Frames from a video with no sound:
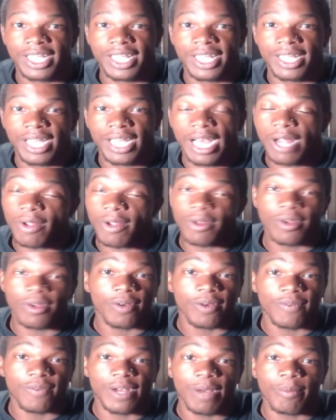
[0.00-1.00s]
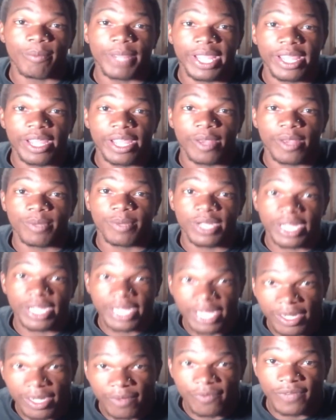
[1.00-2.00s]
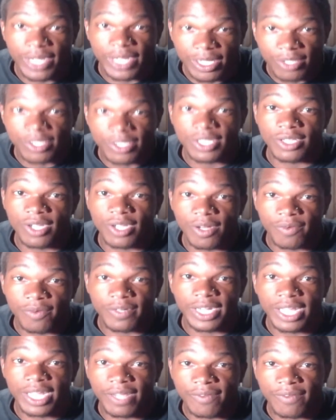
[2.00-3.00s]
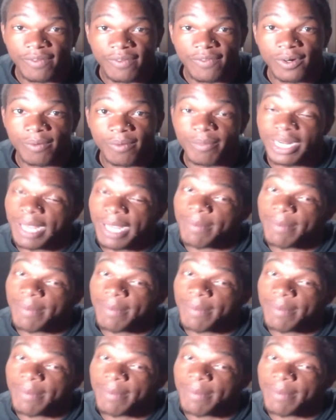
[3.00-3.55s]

i don't know if i'll be able to get a video to y'all for day four but i'm